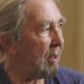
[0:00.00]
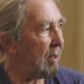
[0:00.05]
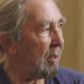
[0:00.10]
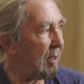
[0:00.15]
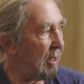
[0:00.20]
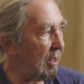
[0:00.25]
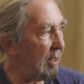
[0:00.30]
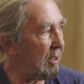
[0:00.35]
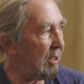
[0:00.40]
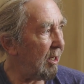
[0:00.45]

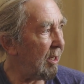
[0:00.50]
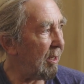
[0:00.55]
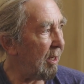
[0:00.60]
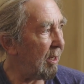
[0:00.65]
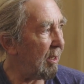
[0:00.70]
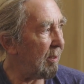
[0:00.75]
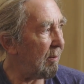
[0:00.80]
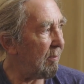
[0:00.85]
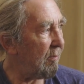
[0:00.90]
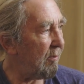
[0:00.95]
DJ
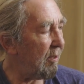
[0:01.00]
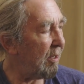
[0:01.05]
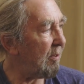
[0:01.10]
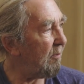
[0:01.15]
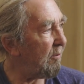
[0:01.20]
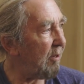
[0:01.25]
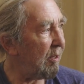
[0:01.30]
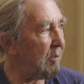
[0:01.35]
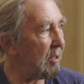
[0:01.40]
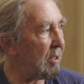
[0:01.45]
then, very
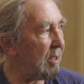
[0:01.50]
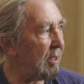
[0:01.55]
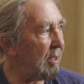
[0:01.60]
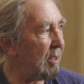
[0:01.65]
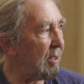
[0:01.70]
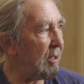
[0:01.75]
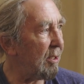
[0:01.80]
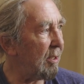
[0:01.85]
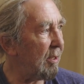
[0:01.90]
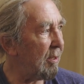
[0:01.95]
famous
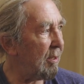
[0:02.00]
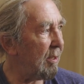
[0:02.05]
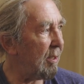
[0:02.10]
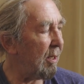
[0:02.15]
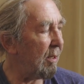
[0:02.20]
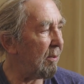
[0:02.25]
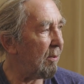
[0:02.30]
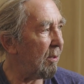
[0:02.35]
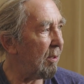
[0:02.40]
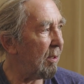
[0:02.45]
DJ now.